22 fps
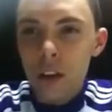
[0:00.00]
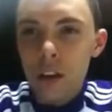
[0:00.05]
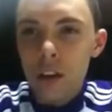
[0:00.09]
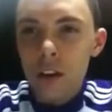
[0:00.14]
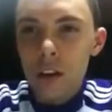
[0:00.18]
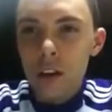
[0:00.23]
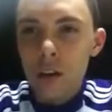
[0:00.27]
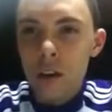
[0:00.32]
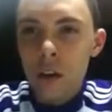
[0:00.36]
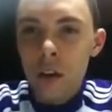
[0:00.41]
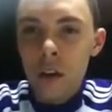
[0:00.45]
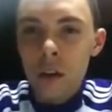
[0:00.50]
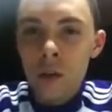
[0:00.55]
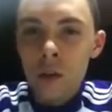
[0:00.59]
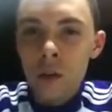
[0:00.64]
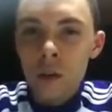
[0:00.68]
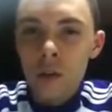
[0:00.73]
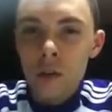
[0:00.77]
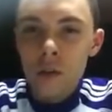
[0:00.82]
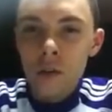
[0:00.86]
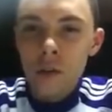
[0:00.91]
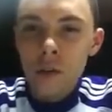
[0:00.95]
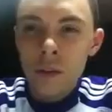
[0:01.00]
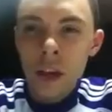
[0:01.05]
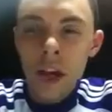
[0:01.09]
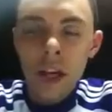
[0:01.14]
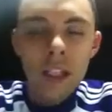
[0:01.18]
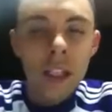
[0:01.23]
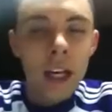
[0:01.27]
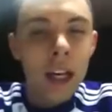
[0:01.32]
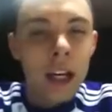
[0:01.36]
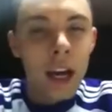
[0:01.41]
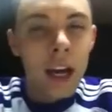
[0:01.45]
you know,
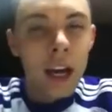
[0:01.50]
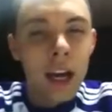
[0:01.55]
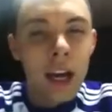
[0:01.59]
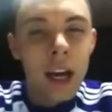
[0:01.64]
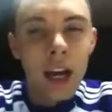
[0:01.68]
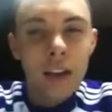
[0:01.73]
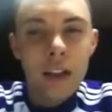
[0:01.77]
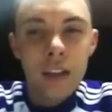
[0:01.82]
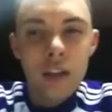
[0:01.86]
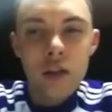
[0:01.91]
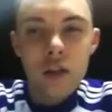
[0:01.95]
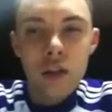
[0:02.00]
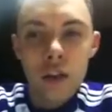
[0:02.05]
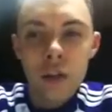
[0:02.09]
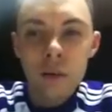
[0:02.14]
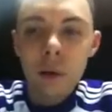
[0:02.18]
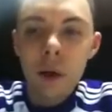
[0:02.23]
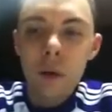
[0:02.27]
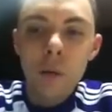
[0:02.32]
not that night I got the dream.